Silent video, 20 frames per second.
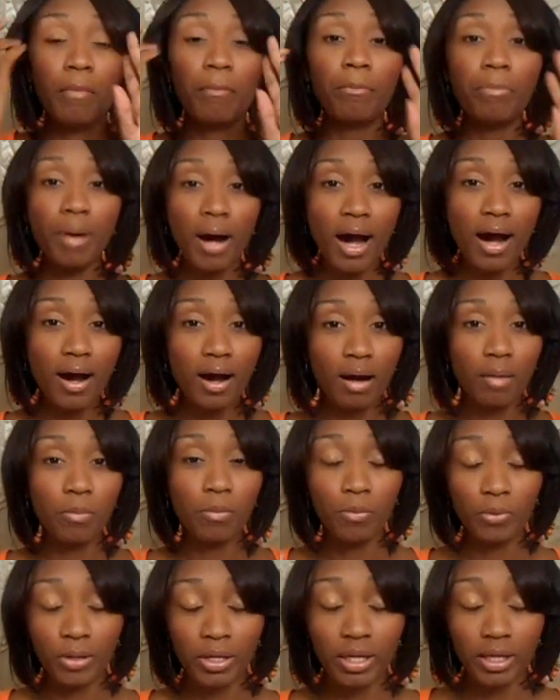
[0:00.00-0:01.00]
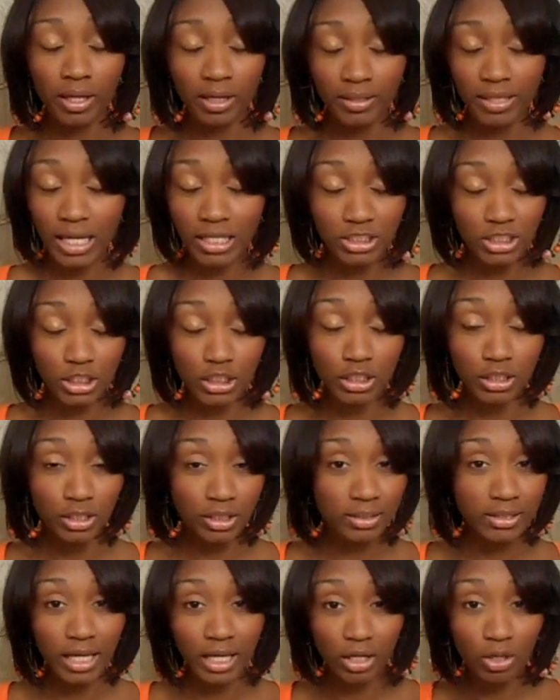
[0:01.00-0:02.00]
bob wig that just
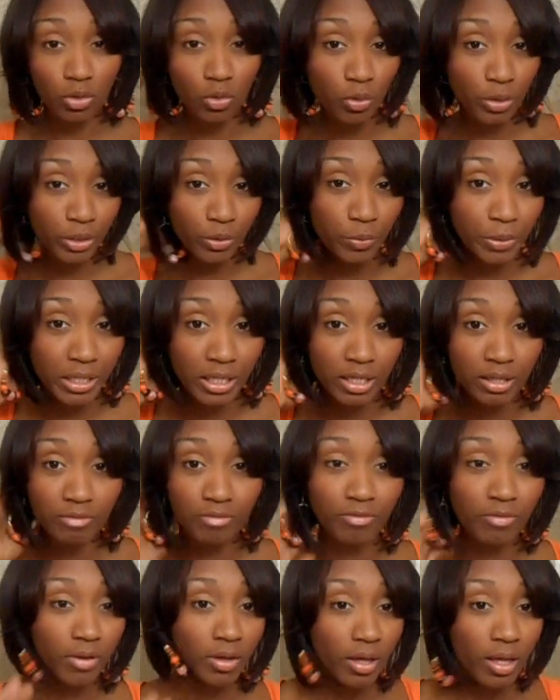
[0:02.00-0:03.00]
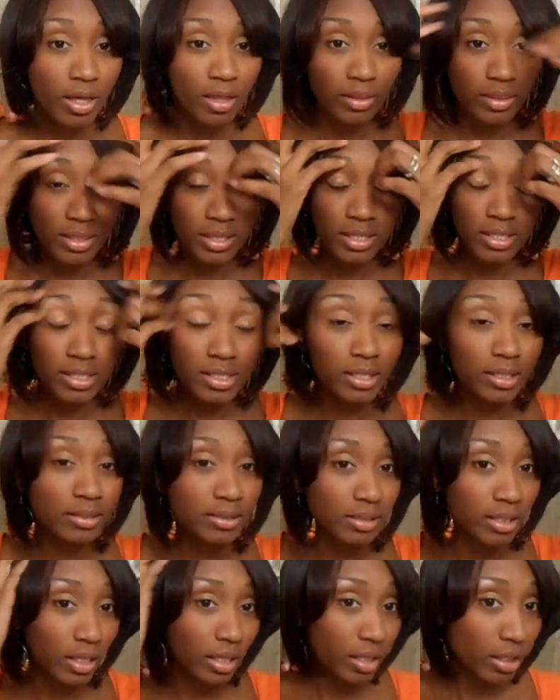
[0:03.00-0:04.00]
looks like a quick weave,
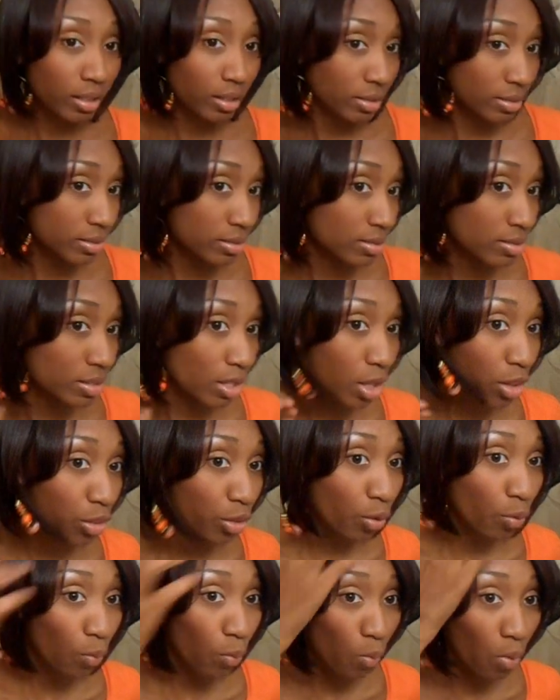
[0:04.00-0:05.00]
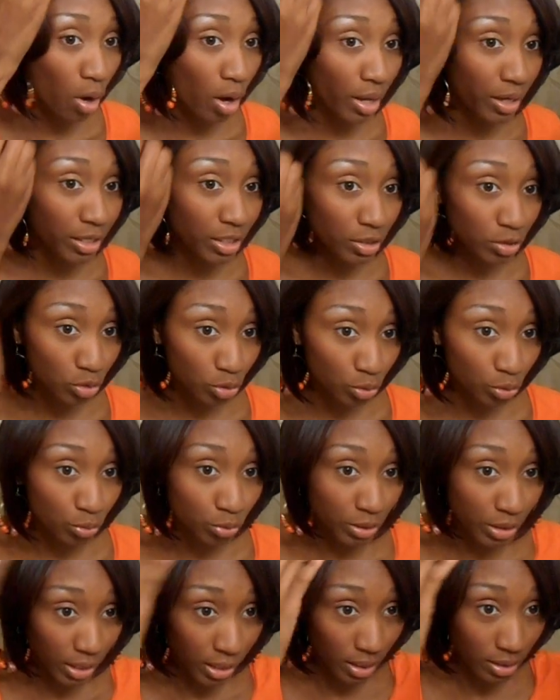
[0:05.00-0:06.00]
this is the one to
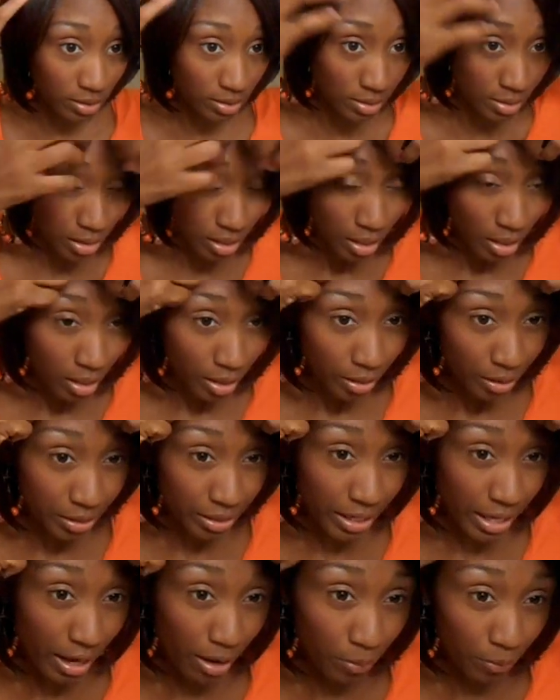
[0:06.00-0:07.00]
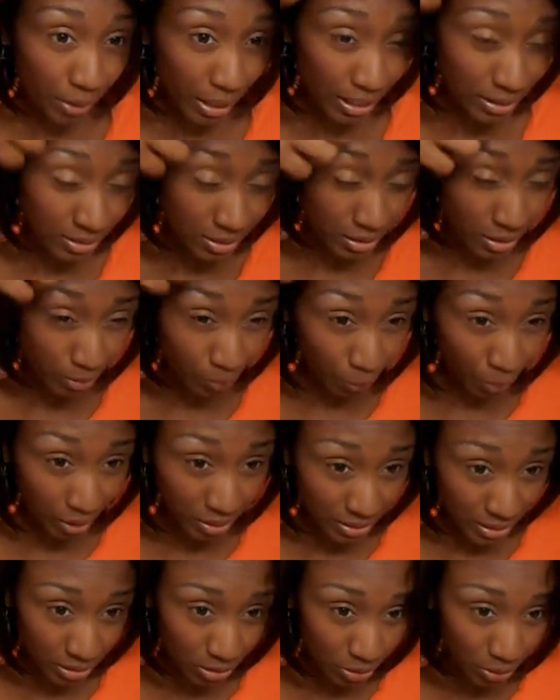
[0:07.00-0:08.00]
get. Now what I did
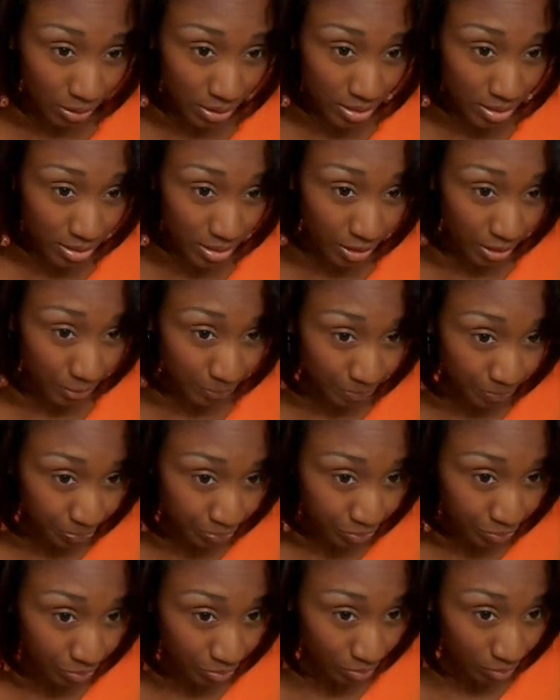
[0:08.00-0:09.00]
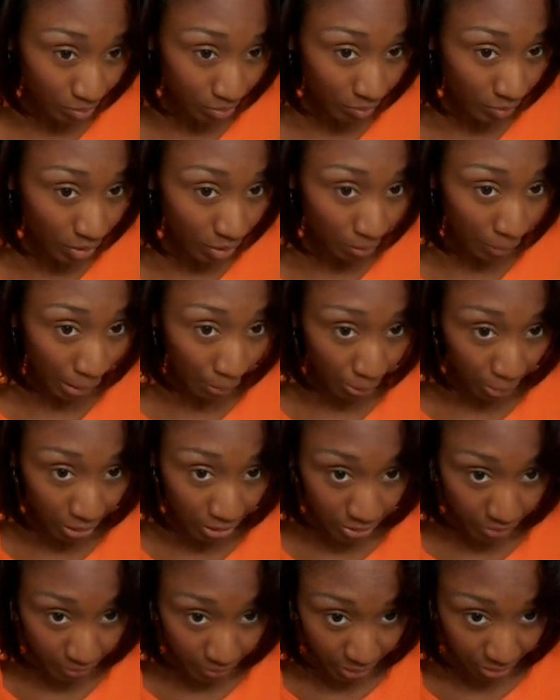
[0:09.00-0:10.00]
was, as you can see, my
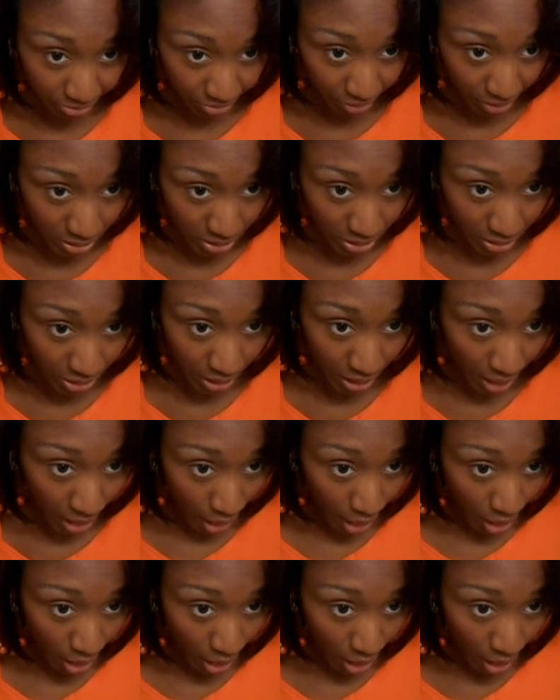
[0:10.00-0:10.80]
braids are really fuzzy.